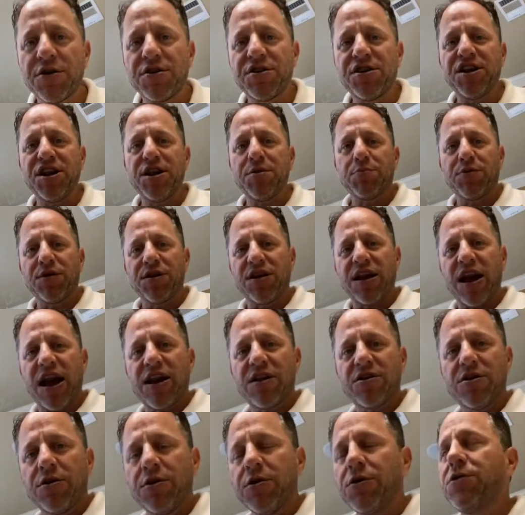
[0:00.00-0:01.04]
cheek
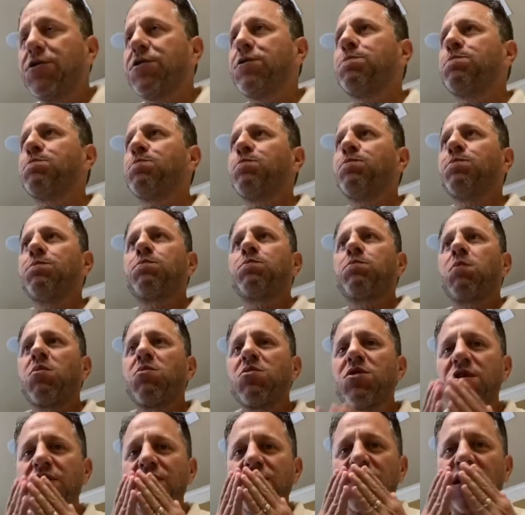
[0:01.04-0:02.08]
protectors,
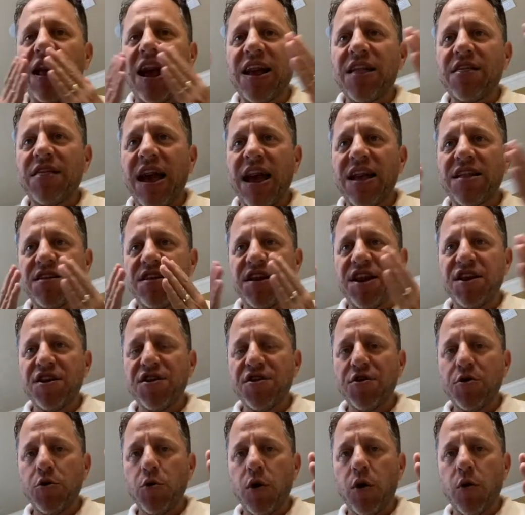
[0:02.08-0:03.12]
deflect that
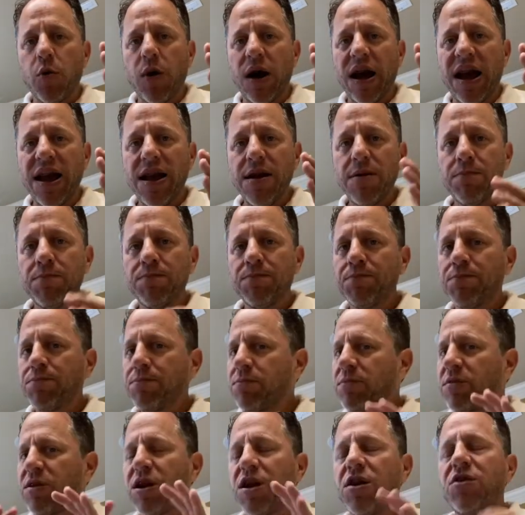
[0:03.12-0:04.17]
tissue away.
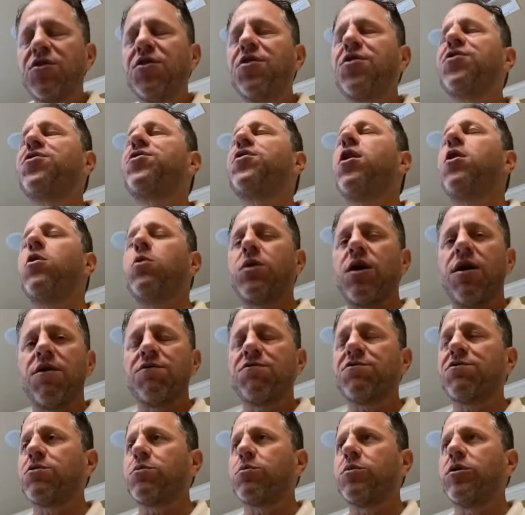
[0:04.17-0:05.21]
So
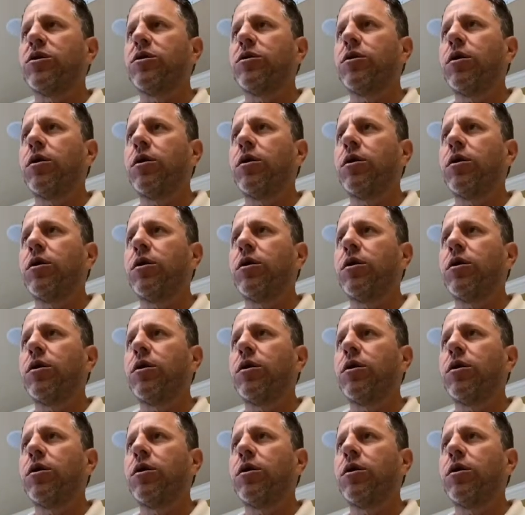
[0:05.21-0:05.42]
comfortable.